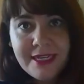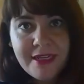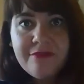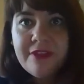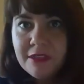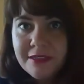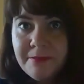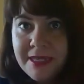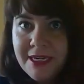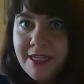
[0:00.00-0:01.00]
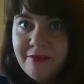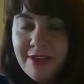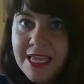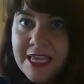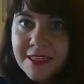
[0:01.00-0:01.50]
it filled a bit in
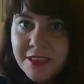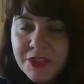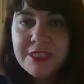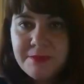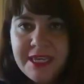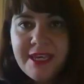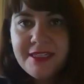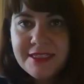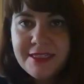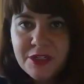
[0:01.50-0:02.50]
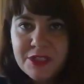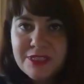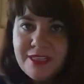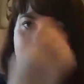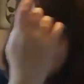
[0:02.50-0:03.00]
advance, just because there's
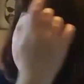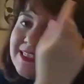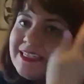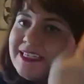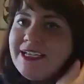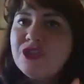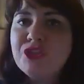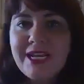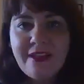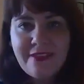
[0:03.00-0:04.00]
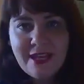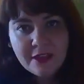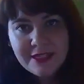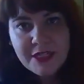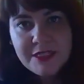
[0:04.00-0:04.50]
obviously a strain on the
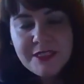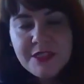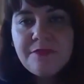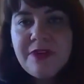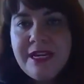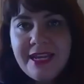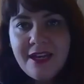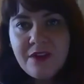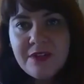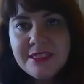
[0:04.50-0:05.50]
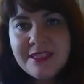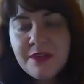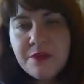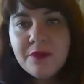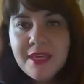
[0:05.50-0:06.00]
healthcare system right now. And
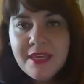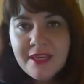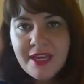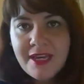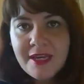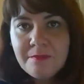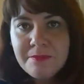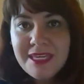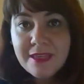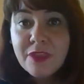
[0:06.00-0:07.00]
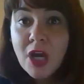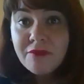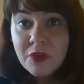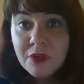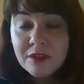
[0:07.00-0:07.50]
so being
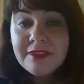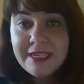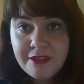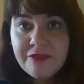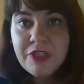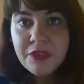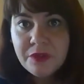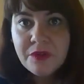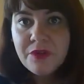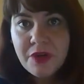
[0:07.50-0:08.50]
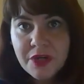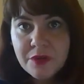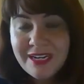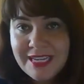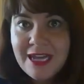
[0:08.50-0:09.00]
thoughtful that if you know you're
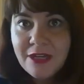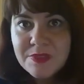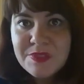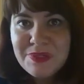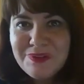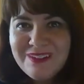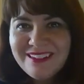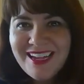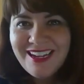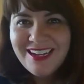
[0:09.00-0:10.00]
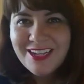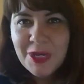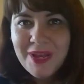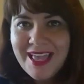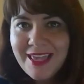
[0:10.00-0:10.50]
running out soon, go
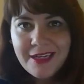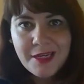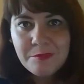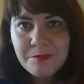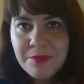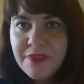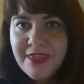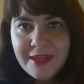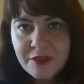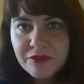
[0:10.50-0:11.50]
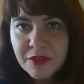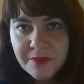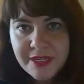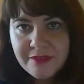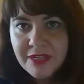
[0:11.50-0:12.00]
ahead and put that in for
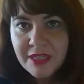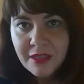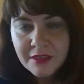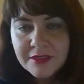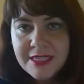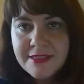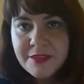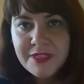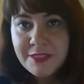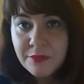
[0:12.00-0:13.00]
refill as soon as you